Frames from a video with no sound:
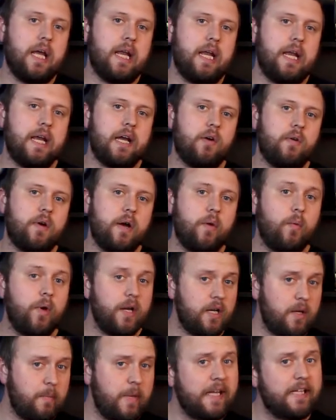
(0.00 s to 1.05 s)
Now, I
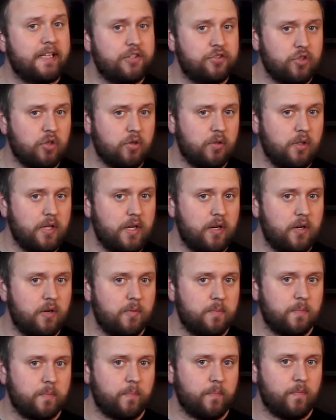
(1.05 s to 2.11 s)
wanted to make this
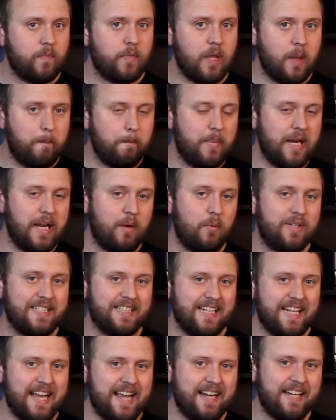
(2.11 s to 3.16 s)
earlier, but I was
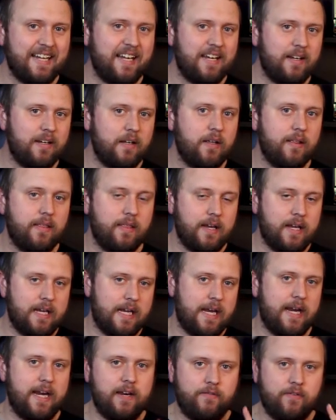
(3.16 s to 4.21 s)
lacking the
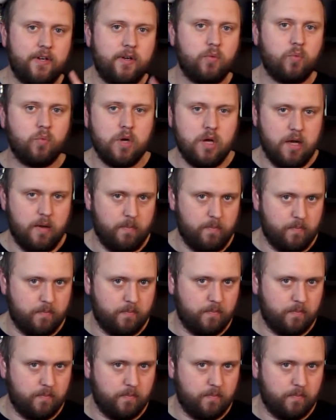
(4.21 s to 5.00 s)
navy rum.